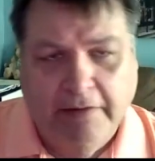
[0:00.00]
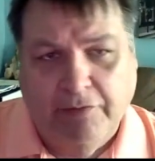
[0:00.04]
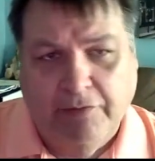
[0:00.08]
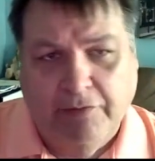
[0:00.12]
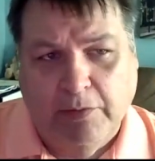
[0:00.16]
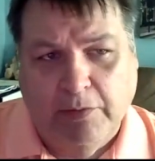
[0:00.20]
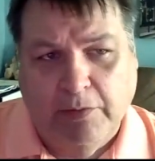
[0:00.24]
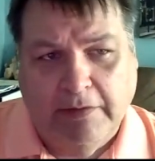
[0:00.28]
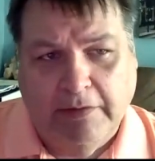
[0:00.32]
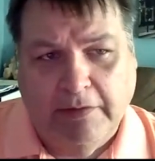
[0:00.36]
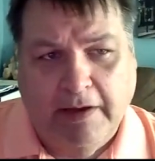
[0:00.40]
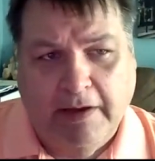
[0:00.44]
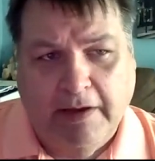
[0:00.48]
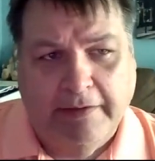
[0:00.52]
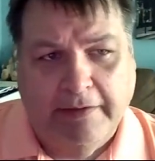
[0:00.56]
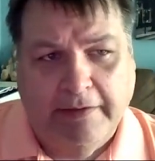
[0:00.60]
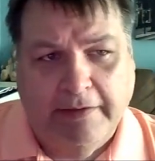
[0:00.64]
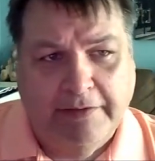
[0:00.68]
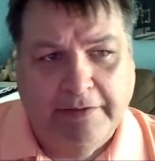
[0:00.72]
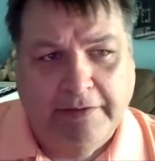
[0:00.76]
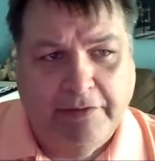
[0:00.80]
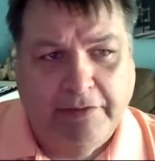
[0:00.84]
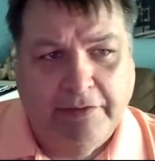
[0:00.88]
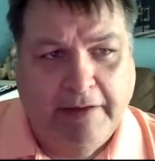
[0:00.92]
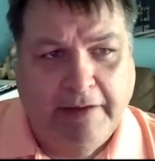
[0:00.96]
You would
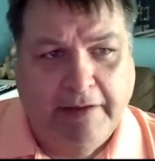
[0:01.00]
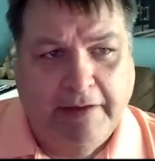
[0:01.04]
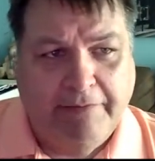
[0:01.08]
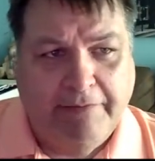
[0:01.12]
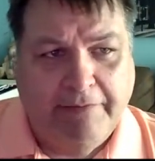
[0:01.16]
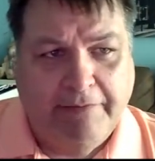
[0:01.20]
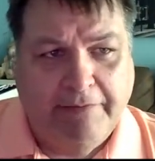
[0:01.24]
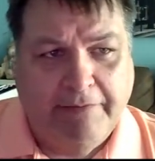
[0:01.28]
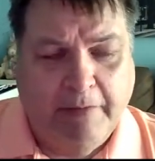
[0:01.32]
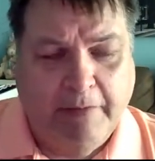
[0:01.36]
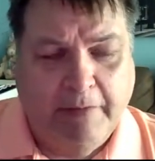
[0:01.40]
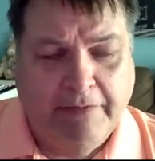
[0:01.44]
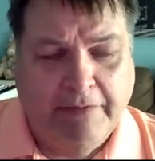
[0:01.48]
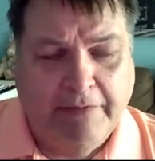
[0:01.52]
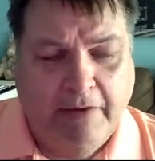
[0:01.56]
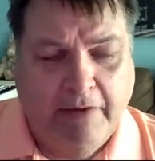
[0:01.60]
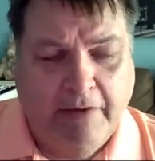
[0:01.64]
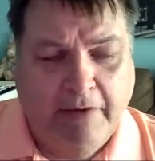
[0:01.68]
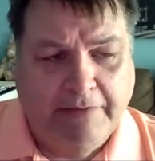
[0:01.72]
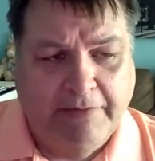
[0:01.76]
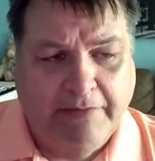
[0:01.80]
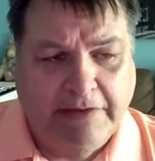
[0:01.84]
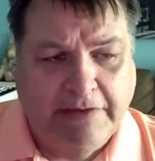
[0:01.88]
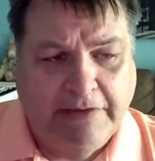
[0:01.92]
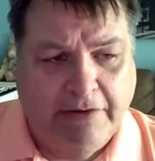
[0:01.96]
kindly do that for me if you
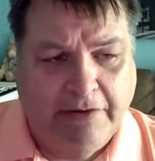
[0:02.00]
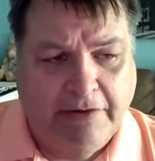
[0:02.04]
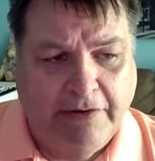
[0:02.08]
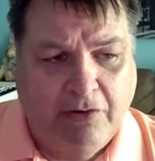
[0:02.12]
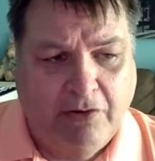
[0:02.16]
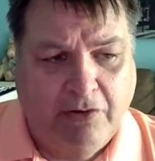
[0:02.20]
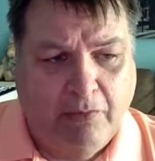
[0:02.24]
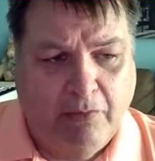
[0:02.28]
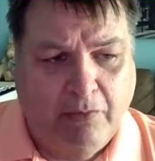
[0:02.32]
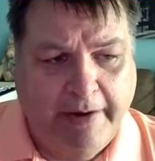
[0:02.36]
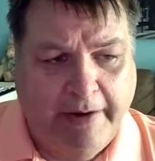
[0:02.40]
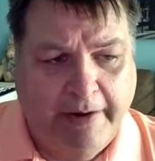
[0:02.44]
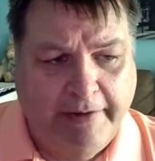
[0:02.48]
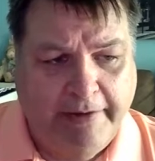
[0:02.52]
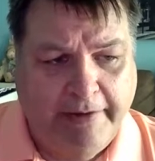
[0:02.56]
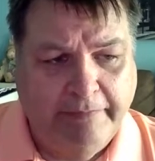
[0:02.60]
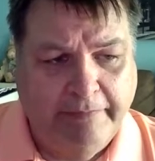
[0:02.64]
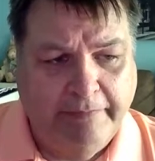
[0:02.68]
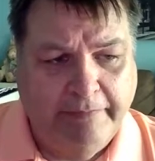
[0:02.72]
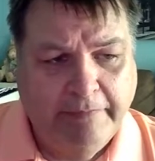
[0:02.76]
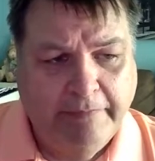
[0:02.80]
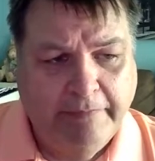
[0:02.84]
haven't done it already.